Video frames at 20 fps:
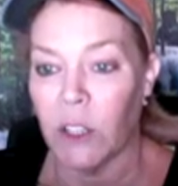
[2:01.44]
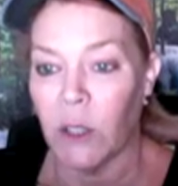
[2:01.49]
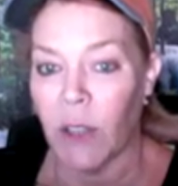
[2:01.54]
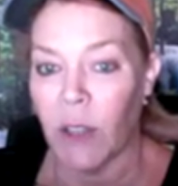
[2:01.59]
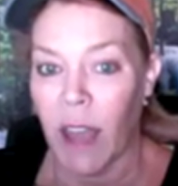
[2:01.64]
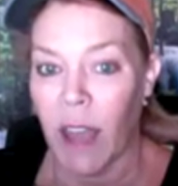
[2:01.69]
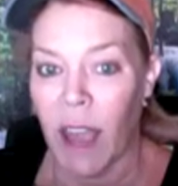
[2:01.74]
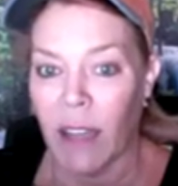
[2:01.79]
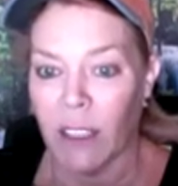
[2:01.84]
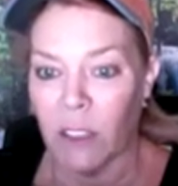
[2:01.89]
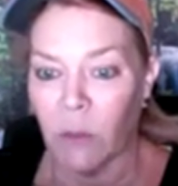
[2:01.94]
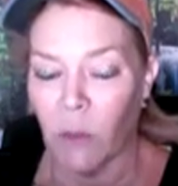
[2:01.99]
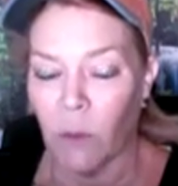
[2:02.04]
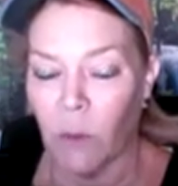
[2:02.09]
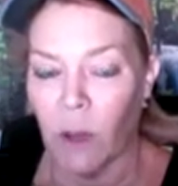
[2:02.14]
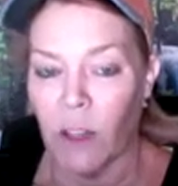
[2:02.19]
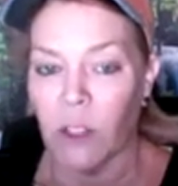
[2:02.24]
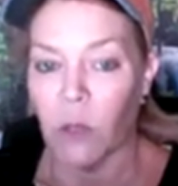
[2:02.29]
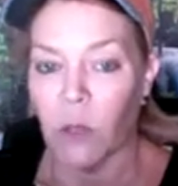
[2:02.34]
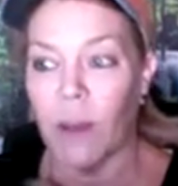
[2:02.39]
gets you the active
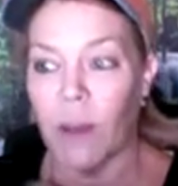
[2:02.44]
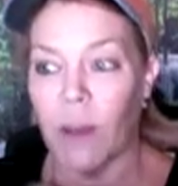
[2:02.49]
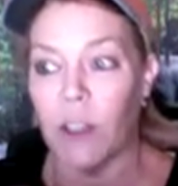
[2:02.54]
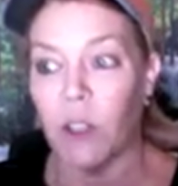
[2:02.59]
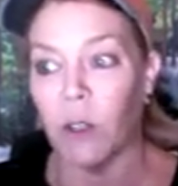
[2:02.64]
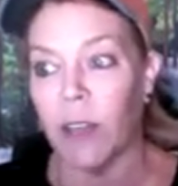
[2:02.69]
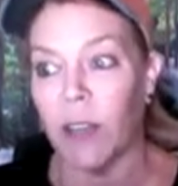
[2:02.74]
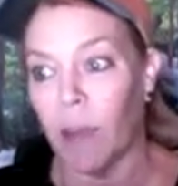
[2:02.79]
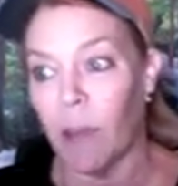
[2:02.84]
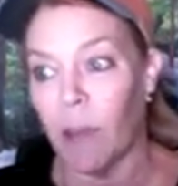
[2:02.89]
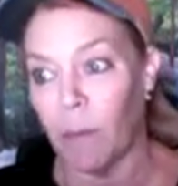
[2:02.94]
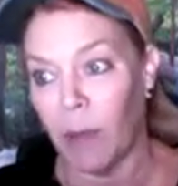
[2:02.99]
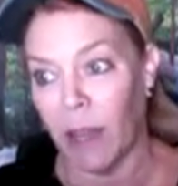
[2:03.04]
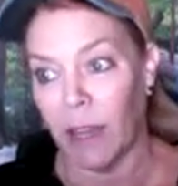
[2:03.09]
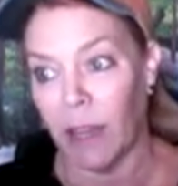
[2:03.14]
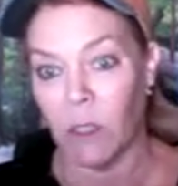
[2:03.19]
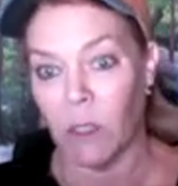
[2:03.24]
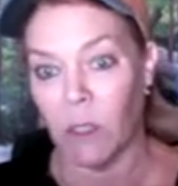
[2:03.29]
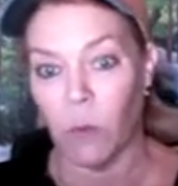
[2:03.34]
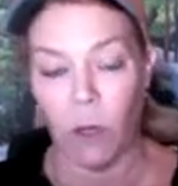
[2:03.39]
ones. So it makes your
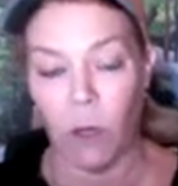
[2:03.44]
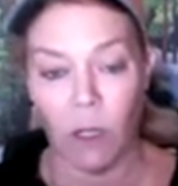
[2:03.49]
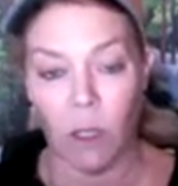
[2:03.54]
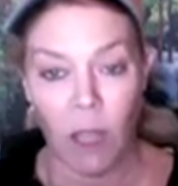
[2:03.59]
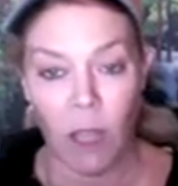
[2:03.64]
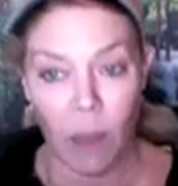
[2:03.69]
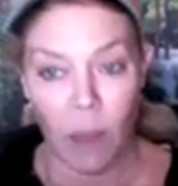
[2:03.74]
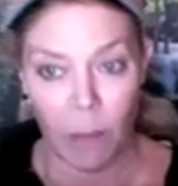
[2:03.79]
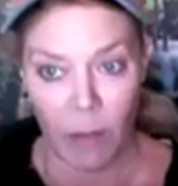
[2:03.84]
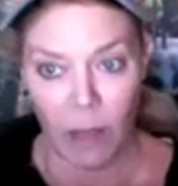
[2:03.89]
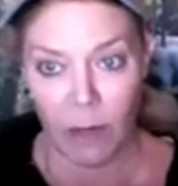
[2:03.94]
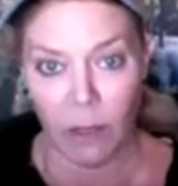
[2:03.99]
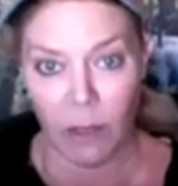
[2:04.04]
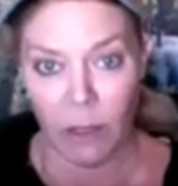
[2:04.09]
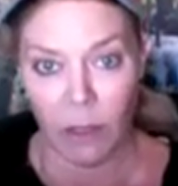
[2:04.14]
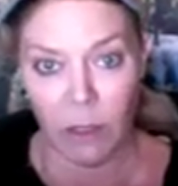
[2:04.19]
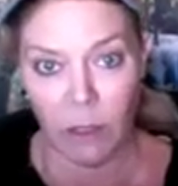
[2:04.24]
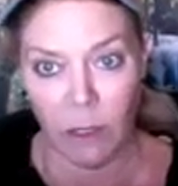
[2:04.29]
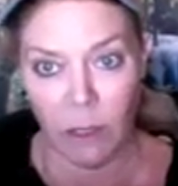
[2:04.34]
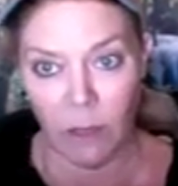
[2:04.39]
campaigns work a lot better